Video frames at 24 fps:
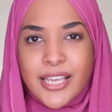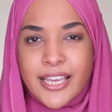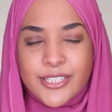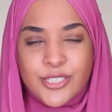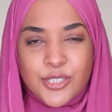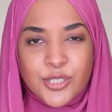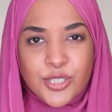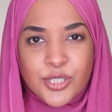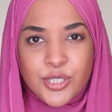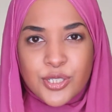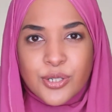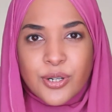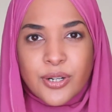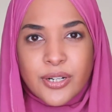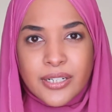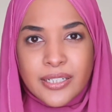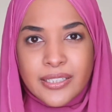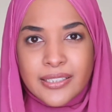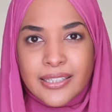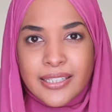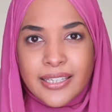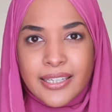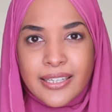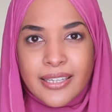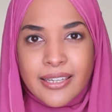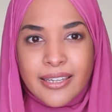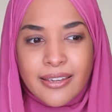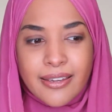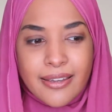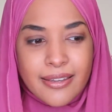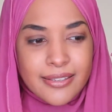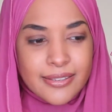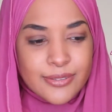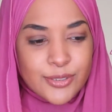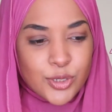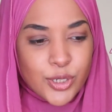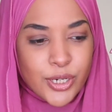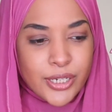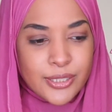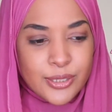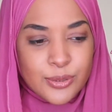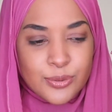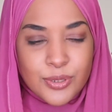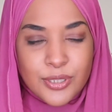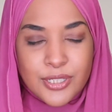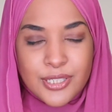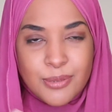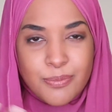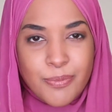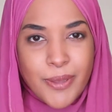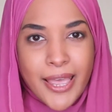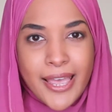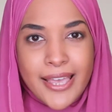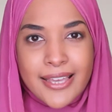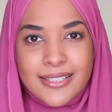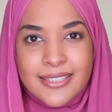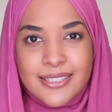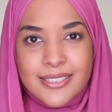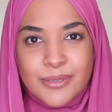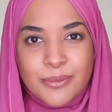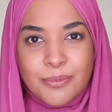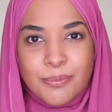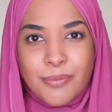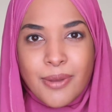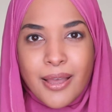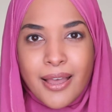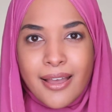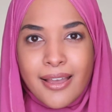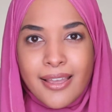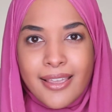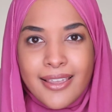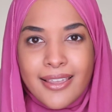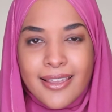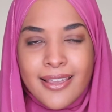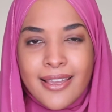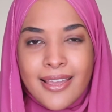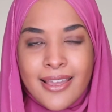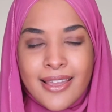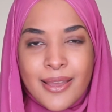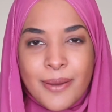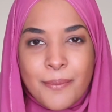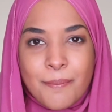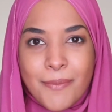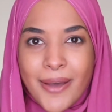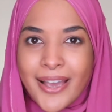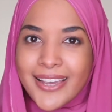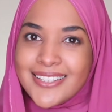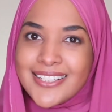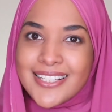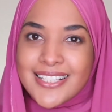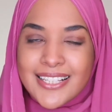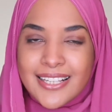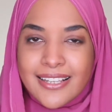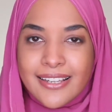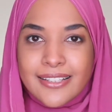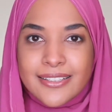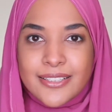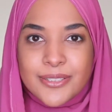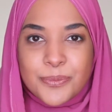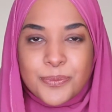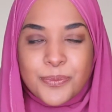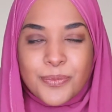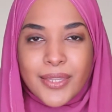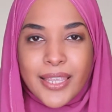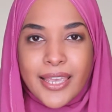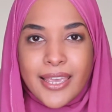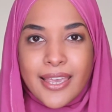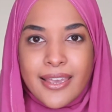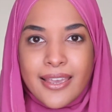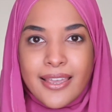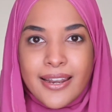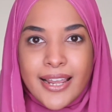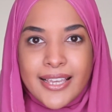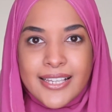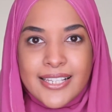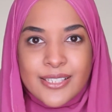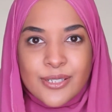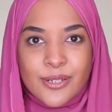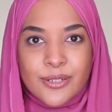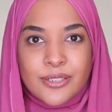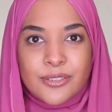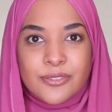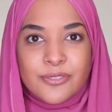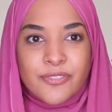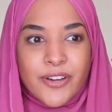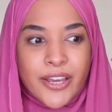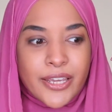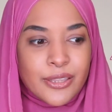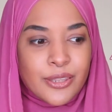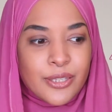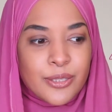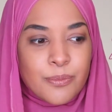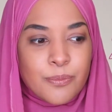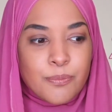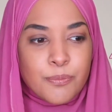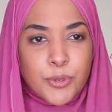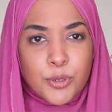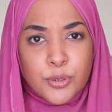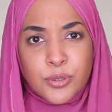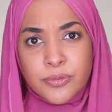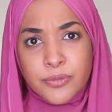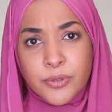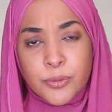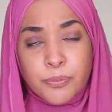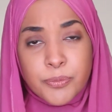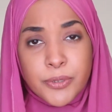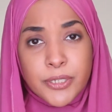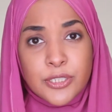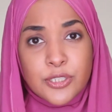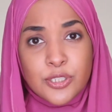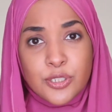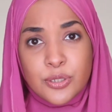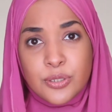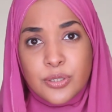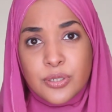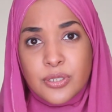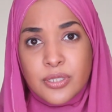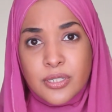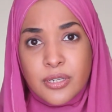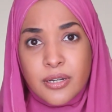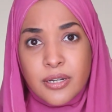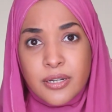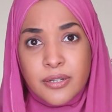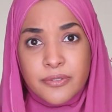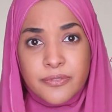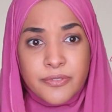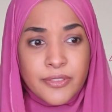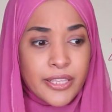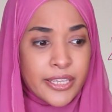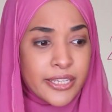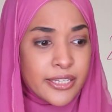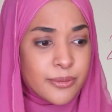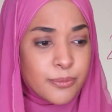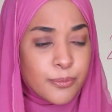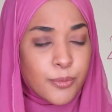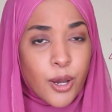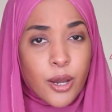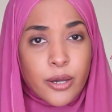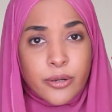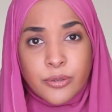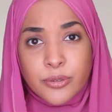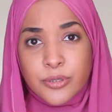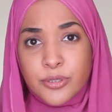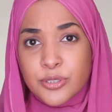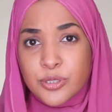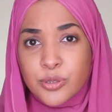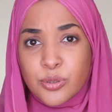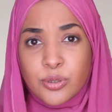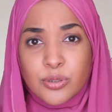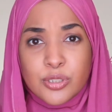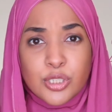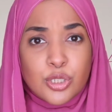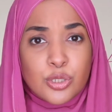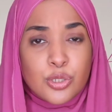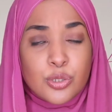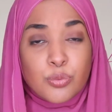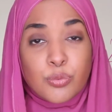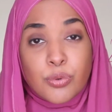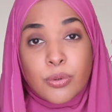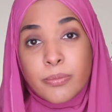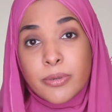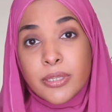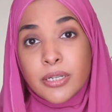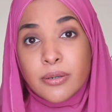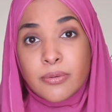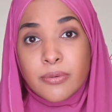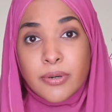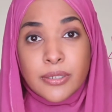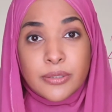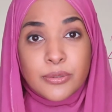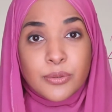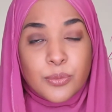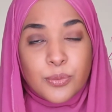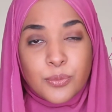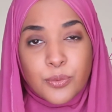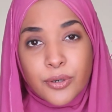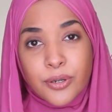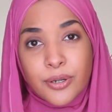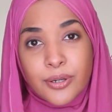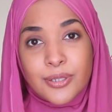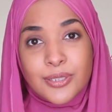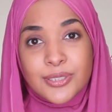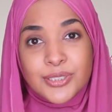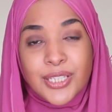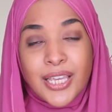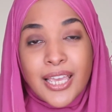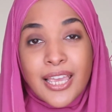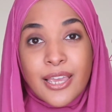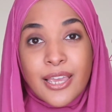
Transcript: I just started like trying to expand my mindset, and I started finding beautiful pictures of like models or just women around the world